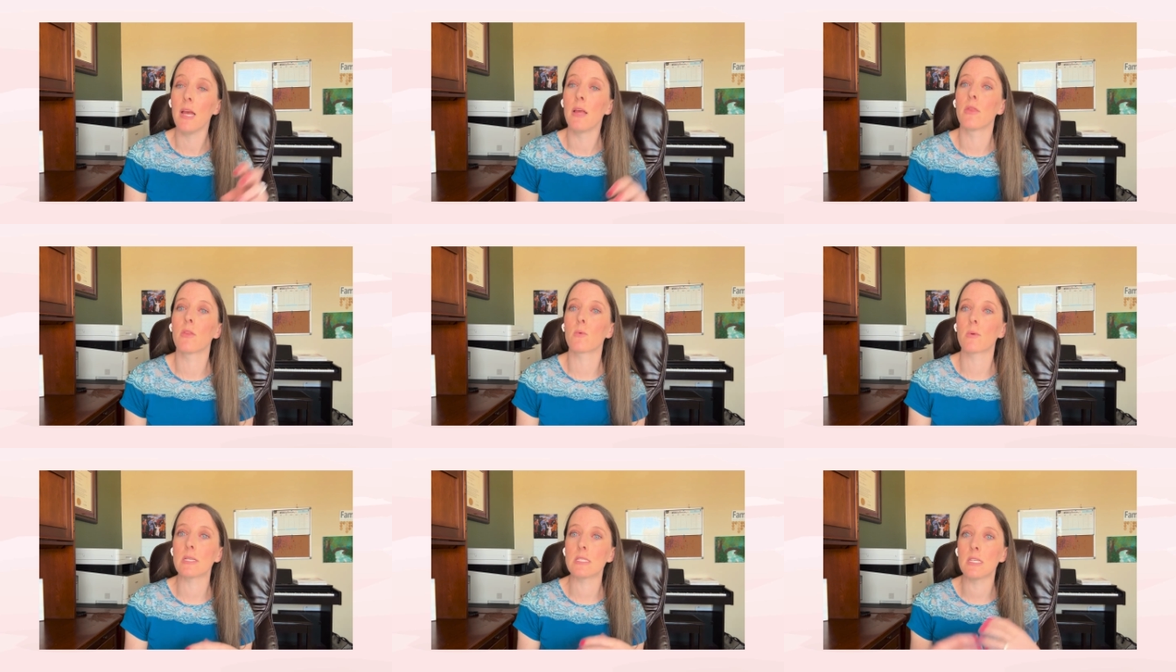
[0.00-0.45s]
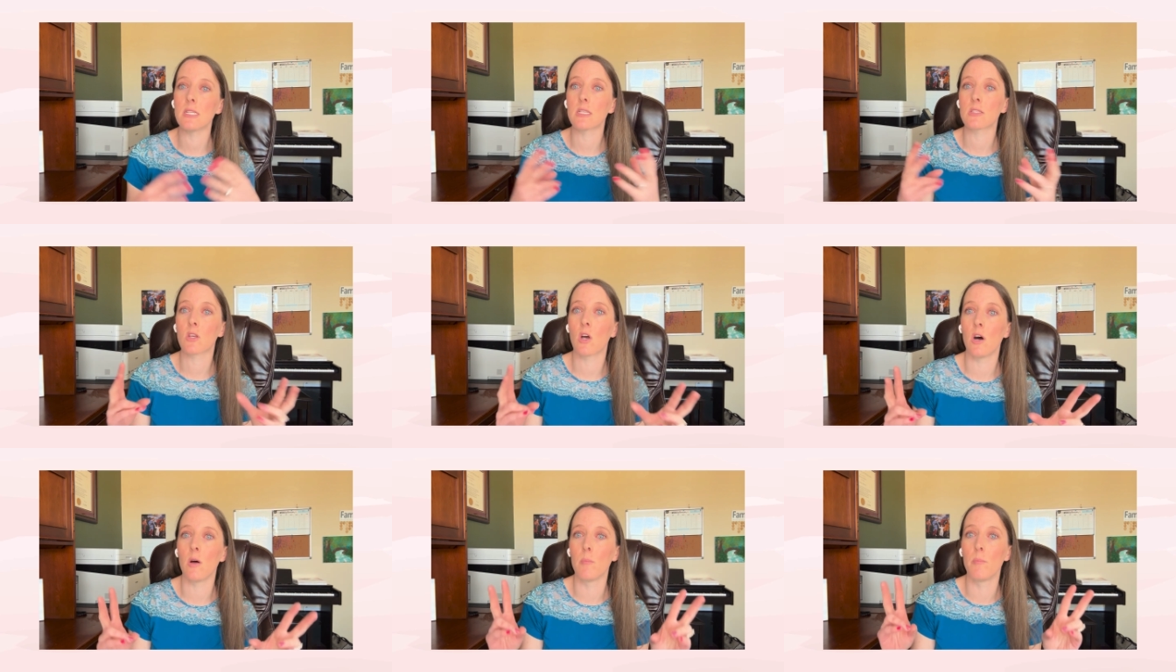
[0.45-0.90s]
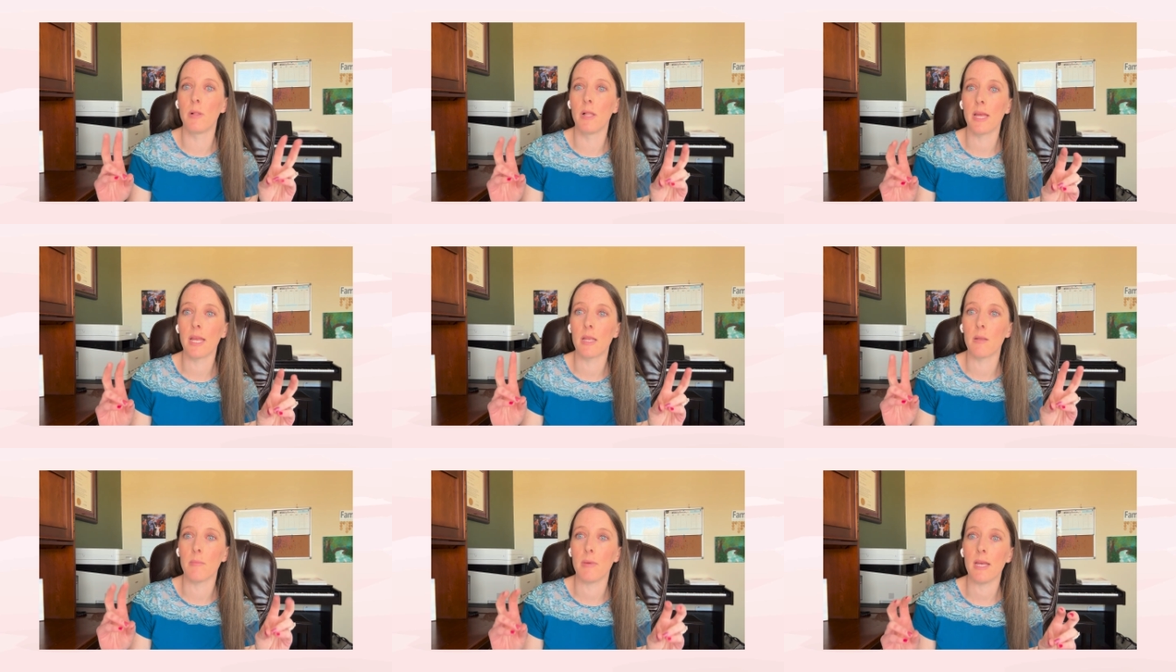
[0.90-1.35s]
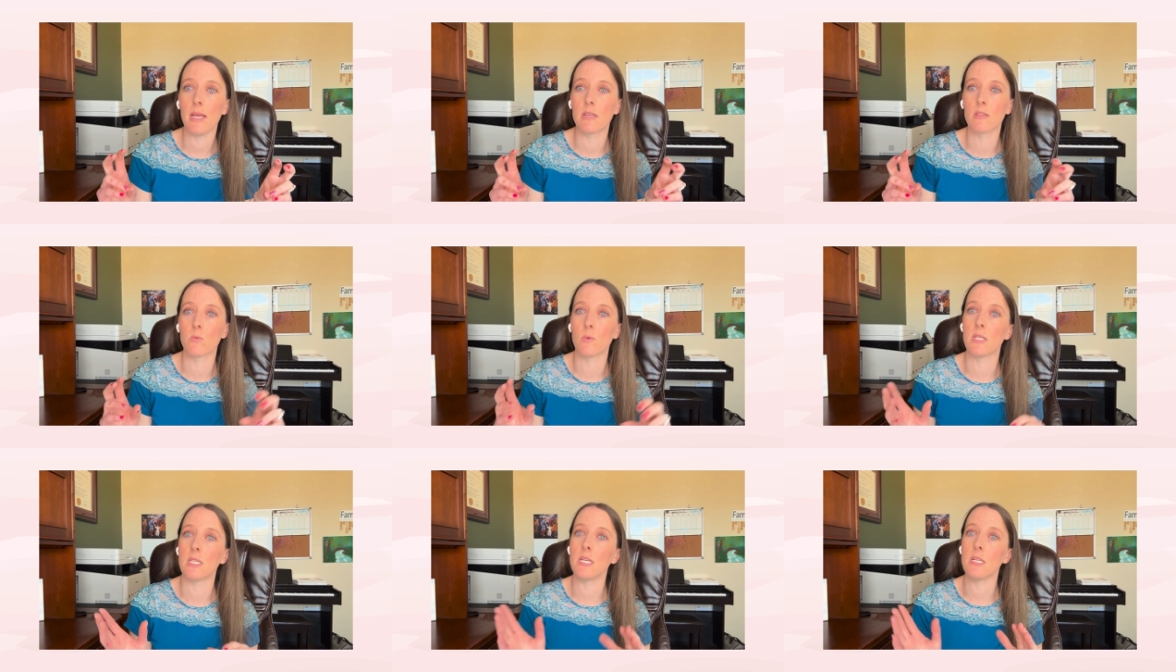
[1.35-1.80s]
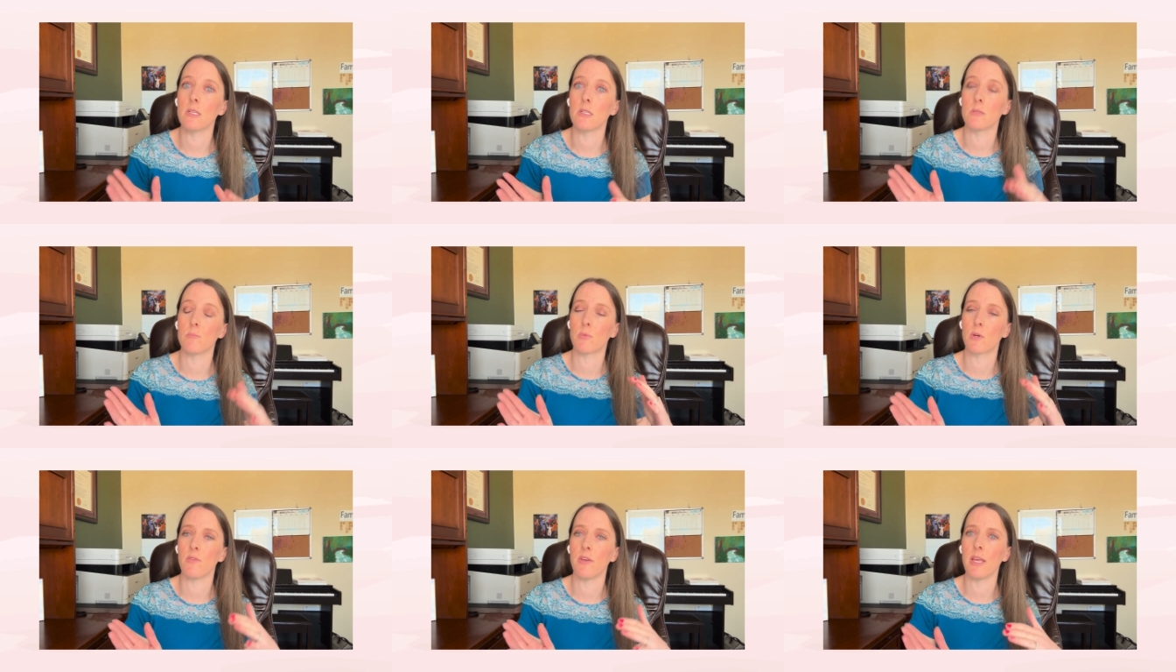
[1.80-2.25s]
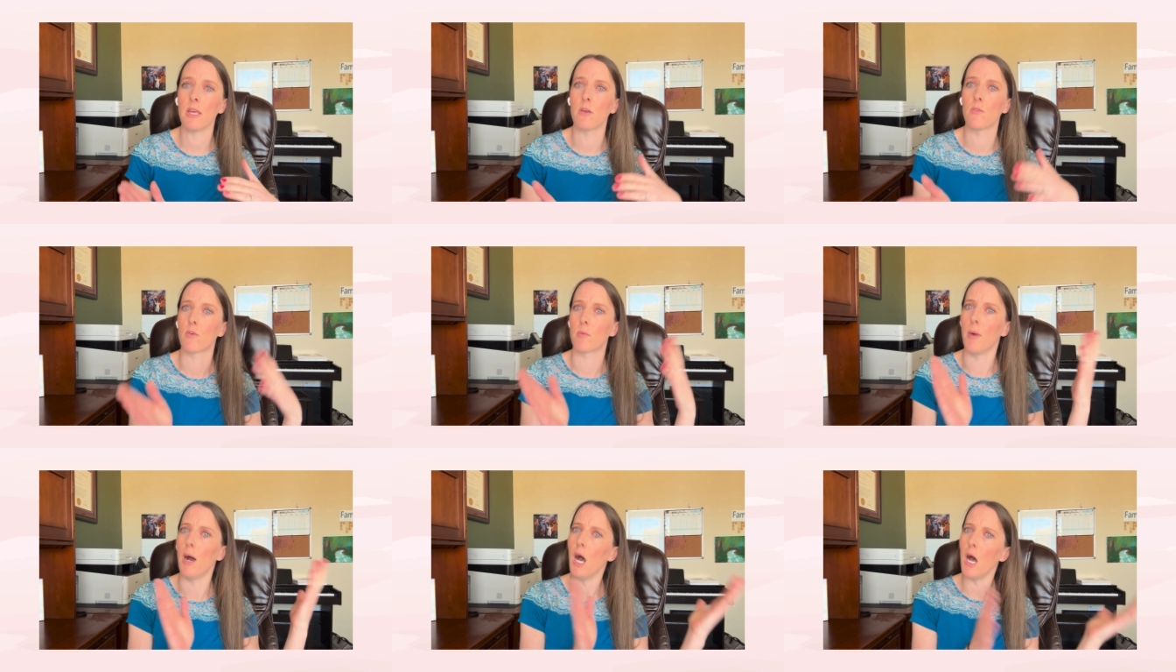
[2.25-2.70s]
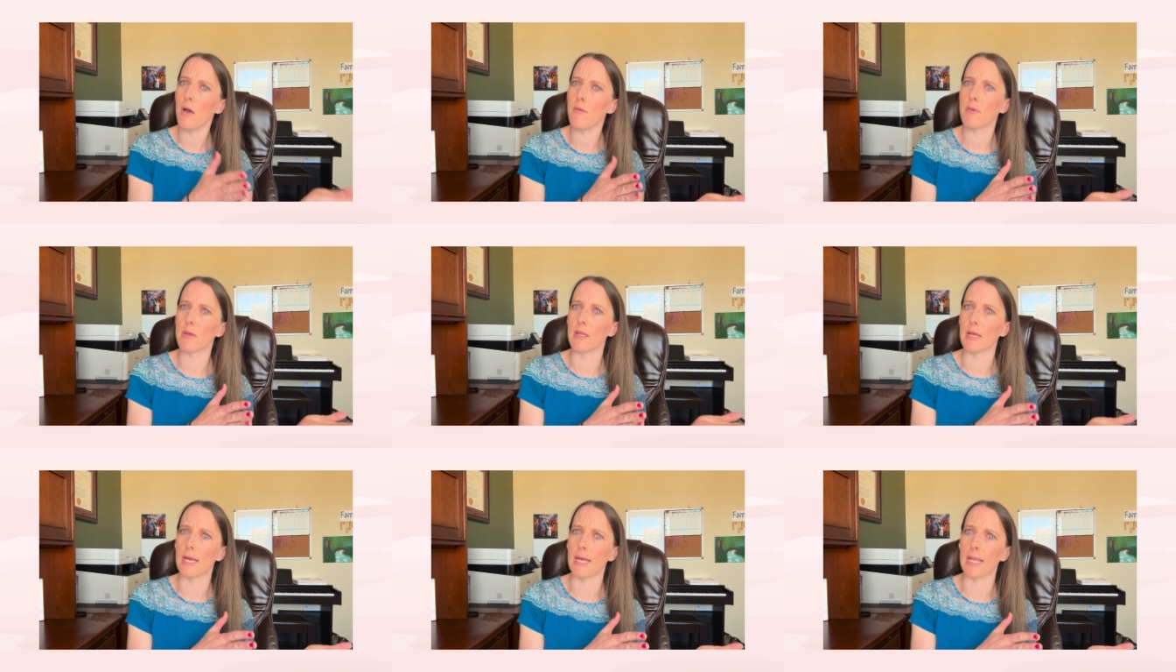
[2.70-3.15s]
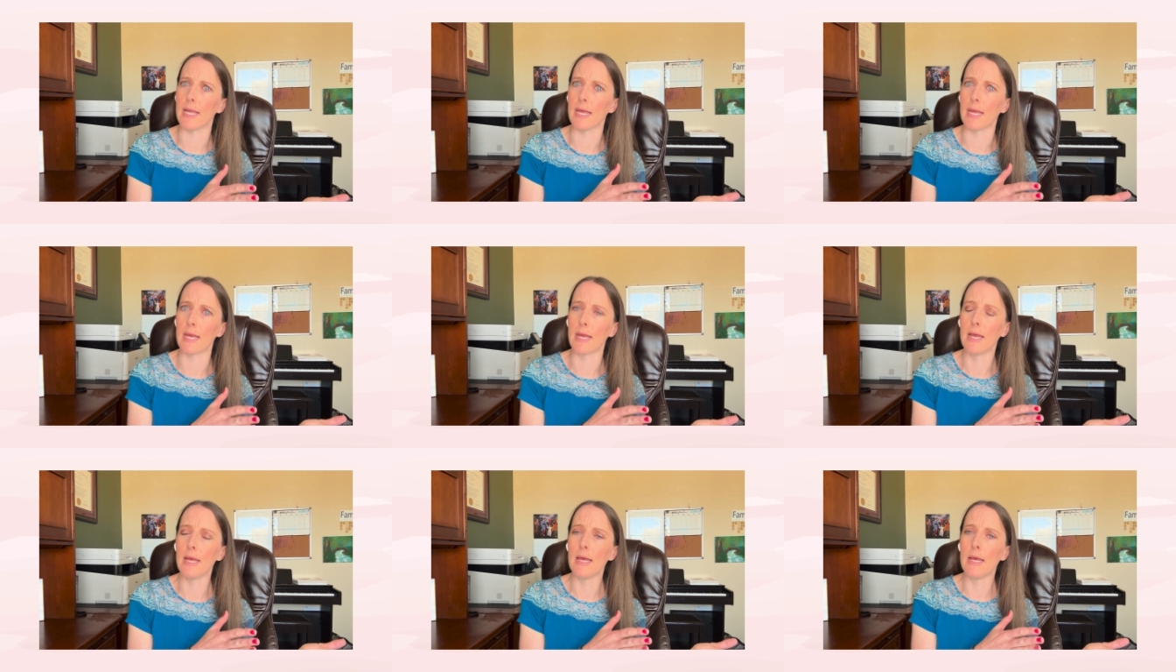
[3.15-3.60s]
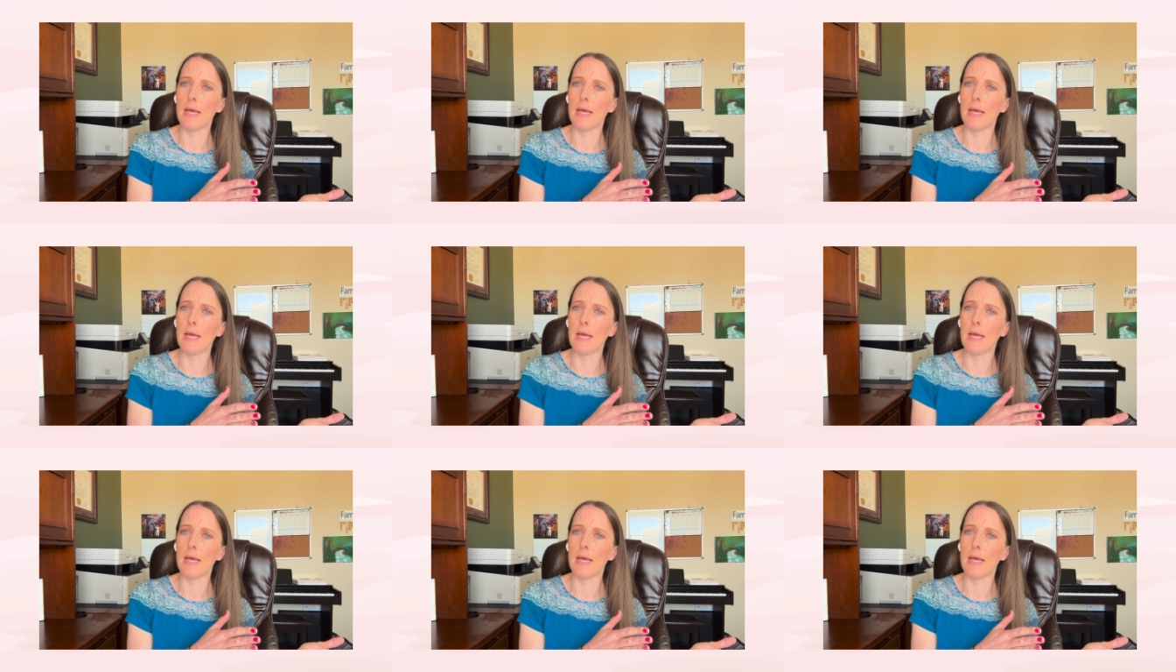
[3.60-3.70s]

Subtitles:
The reason it's called Plan B is we didn't prevent you from ovulating,